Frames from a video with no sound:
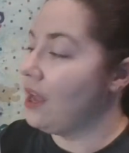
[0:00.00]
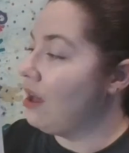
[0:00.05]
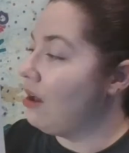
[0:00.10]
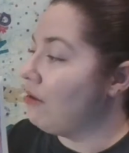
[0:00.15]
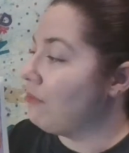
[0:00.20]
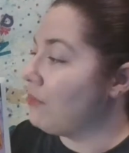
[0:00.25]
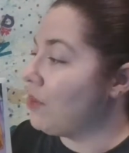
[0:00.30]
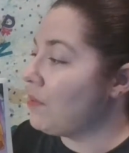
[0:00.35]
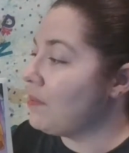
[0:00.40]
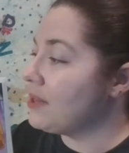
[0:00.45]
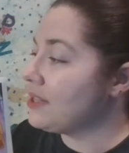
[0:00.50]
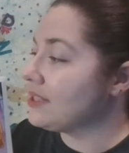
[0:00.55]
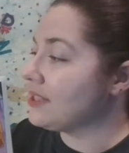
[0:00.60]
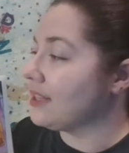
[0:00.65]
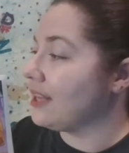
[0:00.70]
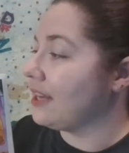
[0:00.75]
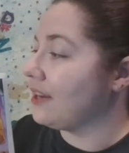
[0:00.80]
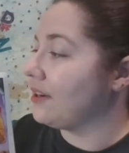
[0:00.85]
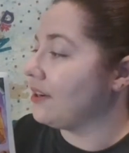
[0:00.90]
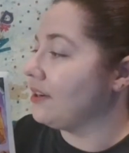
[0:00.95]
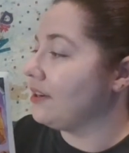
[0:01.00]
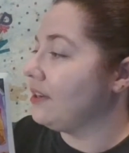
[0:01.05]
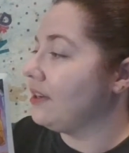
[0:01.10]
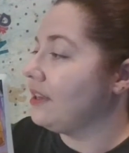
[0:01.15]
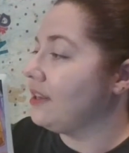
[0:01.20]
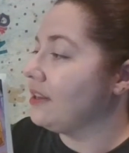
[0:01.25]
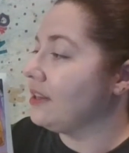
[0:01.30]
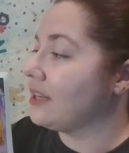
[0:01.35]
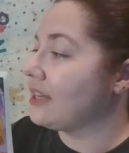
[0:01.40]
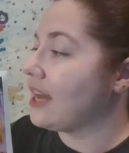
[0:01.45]
Moments later,
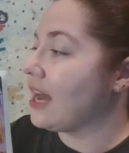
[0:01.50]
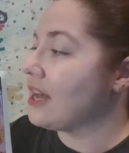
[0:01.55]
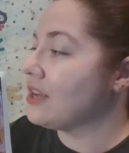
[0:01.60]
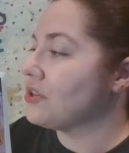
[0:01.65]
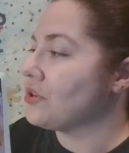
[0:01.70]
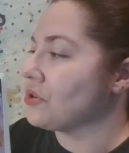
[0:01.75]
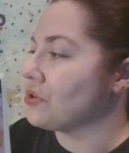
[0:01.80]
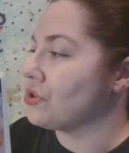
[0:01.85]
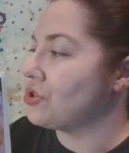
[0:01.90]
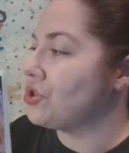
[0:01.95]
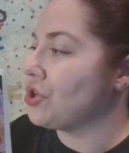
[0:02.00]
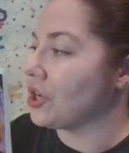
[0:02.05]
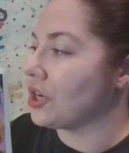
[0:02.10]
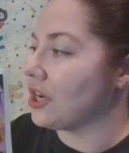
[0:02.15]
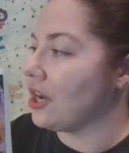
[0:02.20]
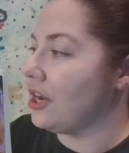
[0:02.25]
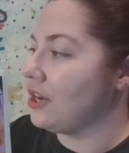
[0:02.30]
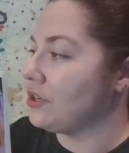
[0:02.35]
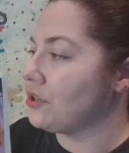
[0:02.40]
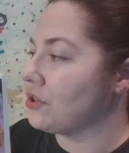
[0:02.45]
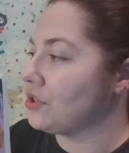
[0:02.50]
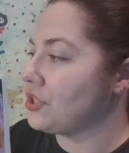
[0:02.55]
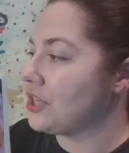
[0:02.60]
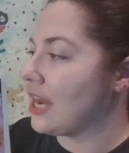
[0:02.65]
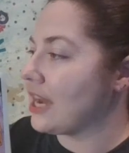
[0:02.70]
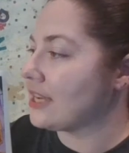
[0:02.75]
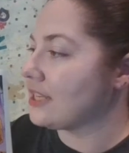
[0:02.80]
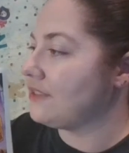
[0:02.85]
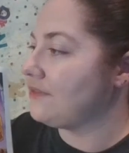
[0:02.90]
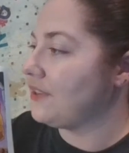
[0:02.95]
the castle shook under
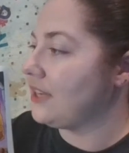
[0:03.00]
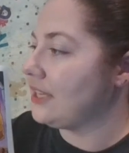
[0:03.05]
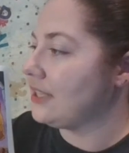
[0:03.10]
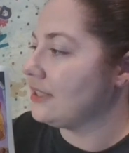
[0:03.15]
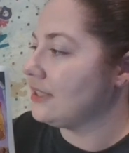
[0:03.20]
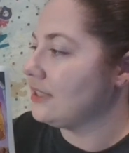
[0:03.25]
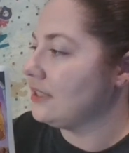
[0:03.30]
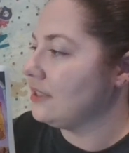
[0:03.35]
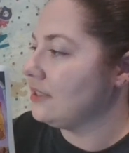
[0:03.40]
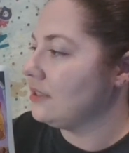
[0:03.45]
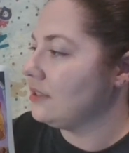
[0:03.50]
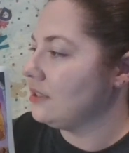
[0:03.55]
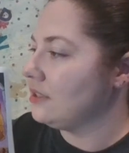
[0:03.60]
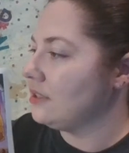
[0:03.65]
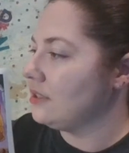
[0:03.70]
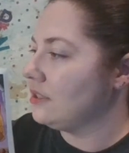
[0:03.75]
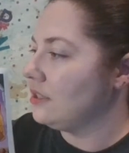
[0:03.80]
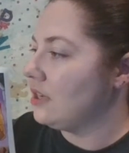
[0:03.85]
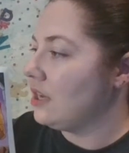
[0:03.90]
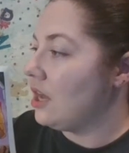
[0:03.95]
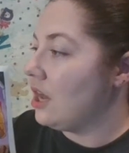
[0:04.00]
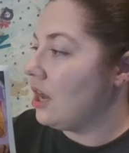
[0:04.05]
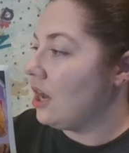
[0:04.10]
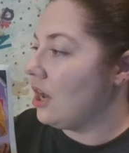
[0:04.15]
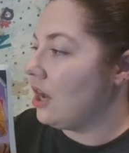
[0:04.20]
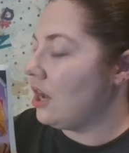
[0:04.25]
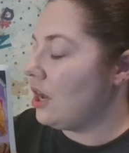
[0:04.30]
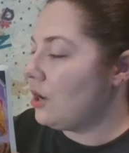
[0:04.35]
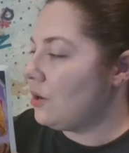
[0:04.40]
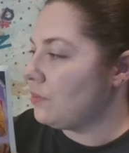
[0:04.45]
Jack's feet.
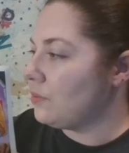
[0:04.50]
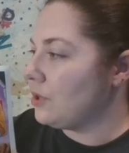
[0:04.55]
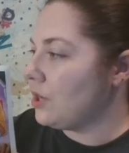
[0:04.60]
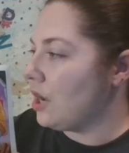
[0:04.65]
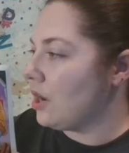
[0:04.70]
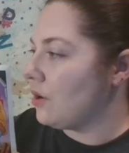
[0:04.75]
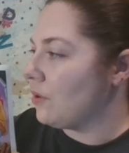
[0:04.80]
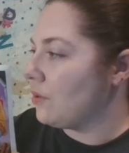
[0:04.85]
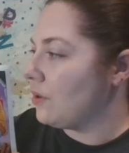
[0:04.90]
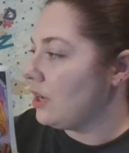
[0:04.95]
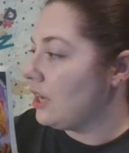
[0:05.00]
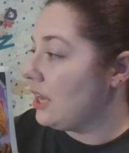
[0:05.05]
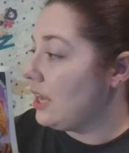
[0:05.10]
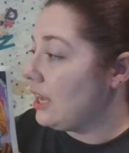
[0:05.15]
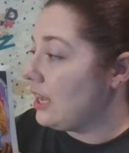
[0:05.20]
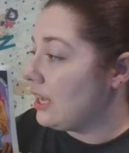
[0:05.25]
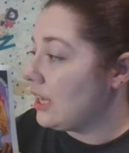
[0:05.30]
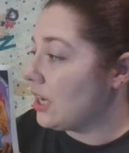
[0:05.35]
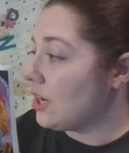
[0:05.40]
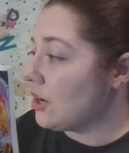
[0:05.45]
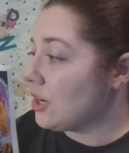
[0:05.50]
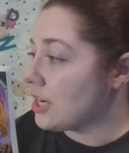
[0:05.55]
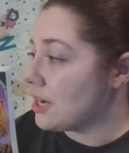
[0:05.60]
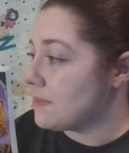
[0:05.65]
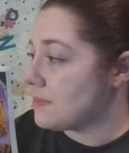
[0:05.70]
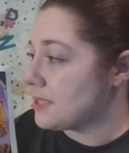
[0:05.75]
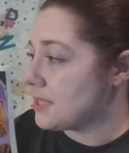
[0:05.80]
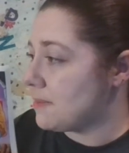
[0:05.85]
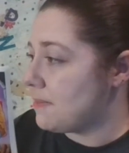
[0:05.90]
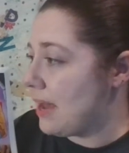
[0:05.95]
"Oh no! Here
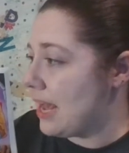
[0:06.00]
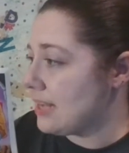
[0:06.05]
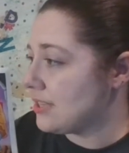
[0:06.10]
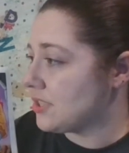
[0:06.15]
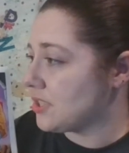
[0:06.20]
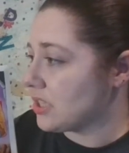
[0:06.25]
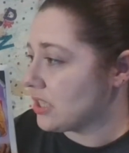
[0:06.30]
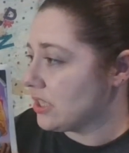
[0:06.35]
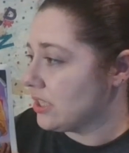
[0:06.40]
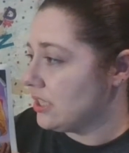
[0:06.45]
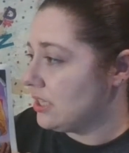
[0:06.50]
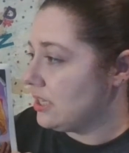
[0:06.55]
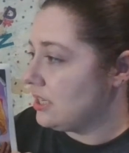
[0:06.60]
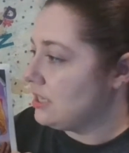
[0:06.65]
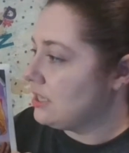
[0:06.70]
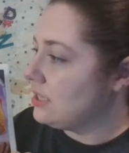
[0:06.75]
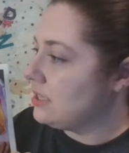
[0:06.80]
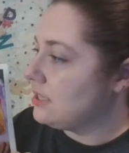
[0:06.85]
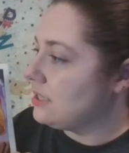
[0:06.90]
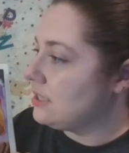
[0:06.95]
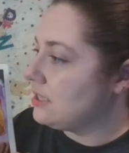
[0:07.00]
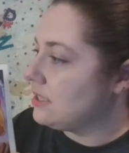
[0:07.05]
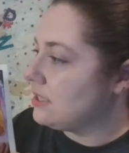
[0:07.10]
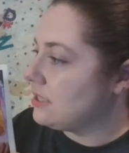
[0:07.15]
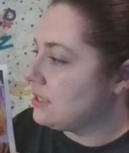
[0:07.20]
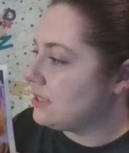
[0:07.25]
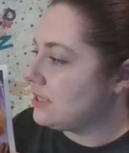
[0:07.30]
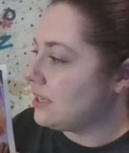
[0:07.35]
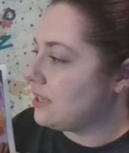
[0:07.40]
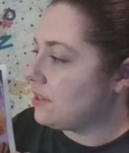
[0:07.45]
comes the master,"
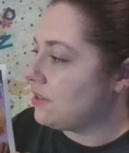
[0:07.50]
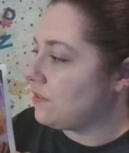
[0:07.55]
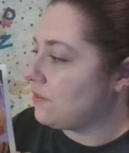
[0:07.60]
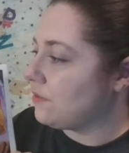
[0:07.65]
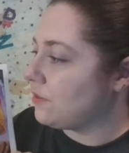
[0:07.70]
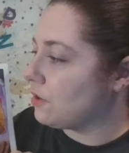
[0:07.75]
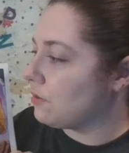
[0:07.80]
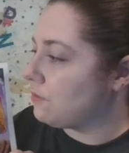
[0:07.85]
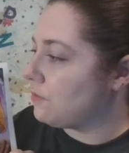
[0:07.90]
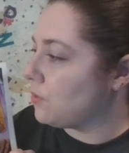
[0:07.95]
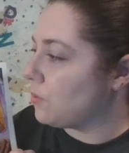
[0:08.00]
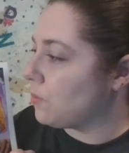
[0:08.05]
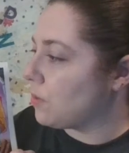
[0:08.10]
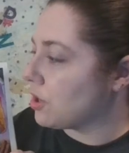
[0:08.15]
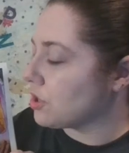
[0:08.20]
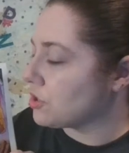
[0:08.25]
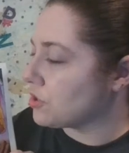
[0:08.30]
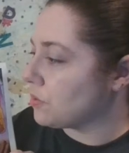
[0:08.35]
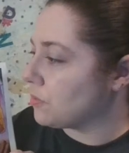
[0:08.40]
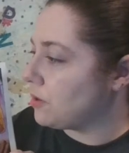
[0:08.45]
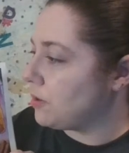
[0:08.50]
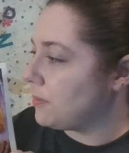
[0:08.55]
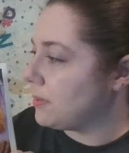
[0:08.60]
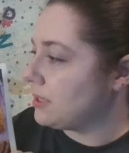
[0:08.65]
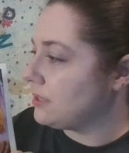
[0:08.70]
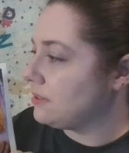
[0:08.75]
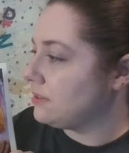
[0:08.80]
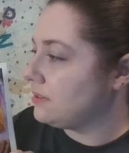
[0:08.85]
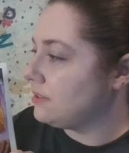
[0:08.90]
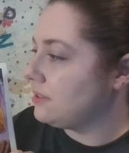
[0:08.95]
said the fearful
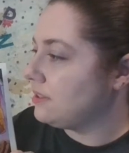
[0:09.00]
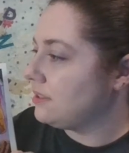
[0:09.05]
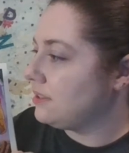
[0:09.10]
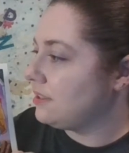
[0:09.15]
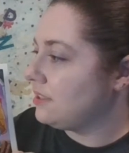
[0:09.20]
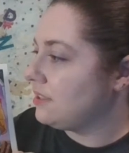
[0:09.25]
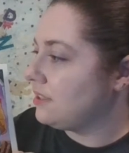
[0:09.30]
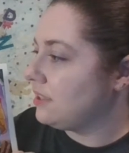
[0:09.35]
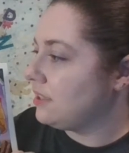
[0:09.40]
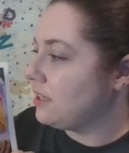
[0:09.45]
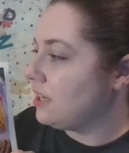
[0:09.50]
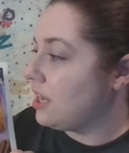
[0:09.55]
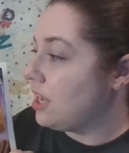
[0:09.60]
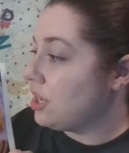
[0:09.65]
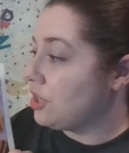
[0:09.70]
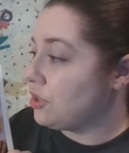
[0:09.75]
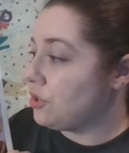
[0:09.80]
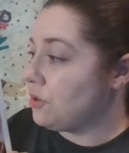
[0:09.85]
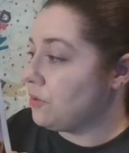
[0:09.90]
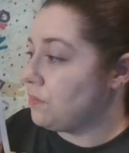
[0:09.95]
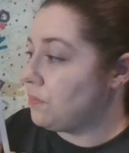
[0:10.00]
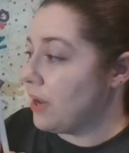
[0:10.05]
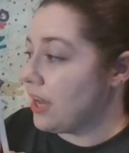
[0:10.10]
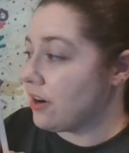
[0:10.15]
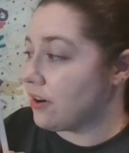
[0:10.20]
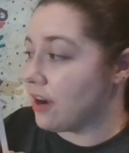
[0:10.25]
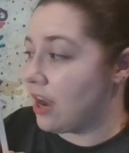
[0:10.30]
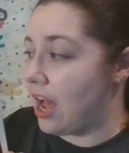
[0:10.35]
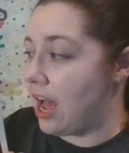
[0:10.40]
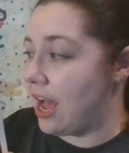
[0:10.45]
washerwoman. "You'd
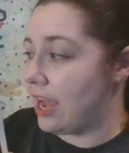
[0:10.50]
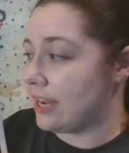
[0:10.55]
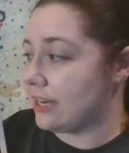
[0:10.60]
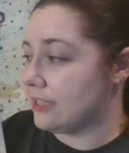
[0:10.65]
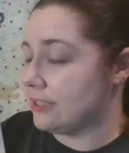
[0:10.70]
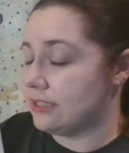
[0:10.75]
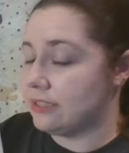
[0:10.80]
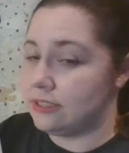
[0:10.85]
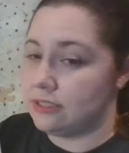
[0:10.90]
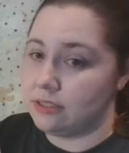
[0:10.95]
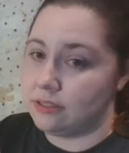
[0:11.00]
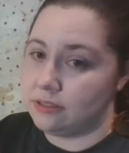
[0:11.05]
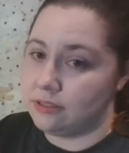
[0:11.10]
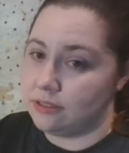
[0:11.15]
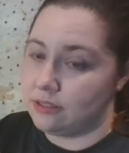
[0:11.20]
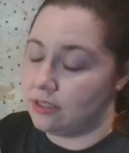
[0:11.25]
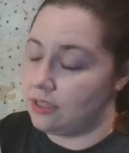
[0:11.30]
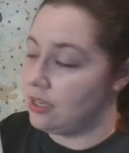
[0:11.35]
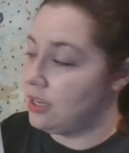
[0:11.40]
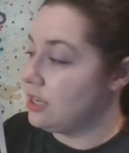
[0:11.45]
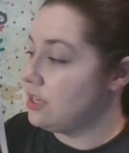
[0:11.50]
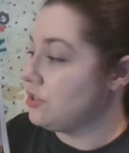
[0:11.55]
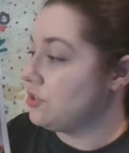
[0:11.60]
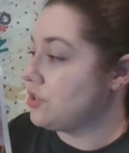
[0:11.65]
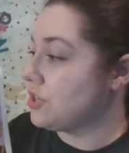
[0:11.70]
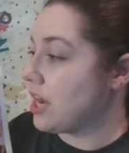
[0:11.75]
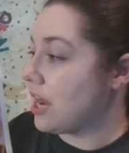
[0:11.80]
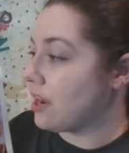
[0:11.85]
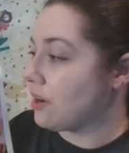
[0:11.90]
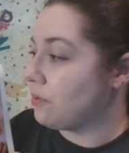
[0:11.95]
better hide."
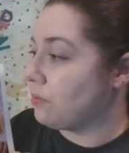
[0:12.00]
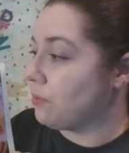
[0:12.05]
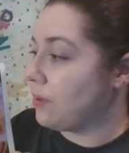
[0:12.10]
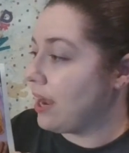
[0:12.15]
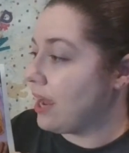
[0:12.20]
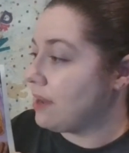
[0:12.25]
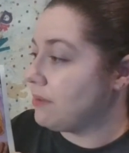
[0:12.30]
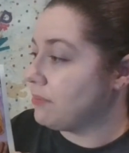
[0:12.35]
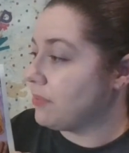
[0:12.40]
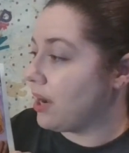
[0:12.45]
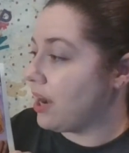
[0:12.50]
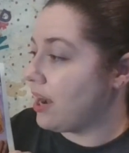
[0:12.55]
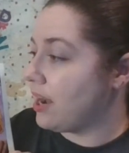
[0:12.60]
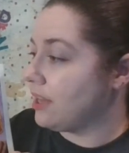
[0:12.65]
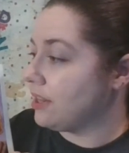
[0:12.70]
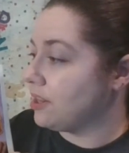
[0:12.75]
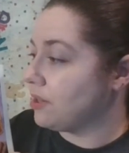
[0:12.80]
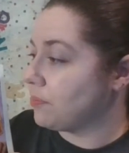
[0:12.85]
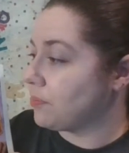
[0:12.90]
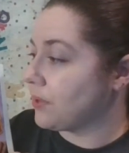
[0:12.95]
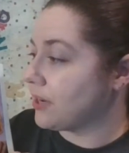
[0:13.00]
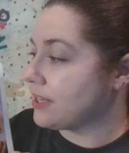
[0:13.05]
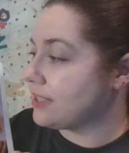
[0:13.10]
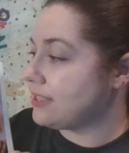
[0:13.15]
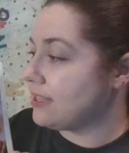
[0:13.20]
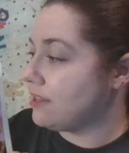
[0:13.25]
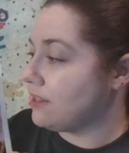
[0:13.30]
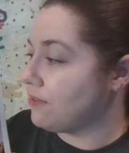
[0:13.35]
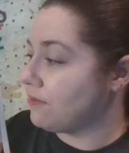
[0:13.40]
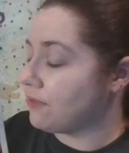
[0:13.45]
Jack ran behind the
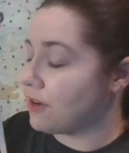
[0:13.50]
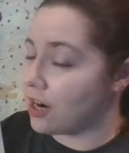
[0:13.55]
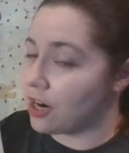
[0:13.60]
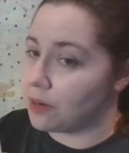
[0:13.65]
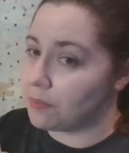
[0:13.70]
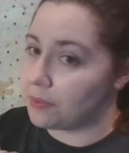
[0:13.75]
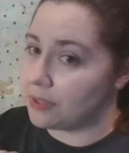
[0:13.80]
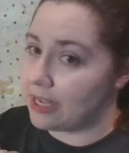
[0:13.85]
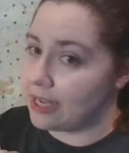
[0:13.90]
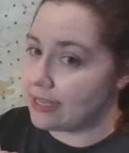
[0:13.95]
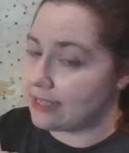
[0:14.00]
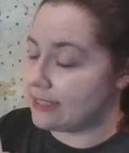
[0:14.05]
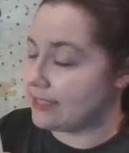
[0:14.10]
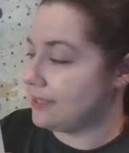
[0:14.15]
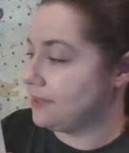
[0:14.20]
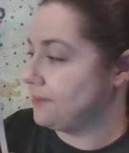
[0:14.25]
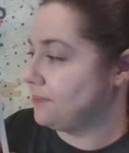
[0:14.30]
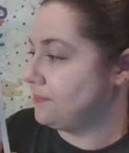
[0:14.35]
bricks in the fireplace.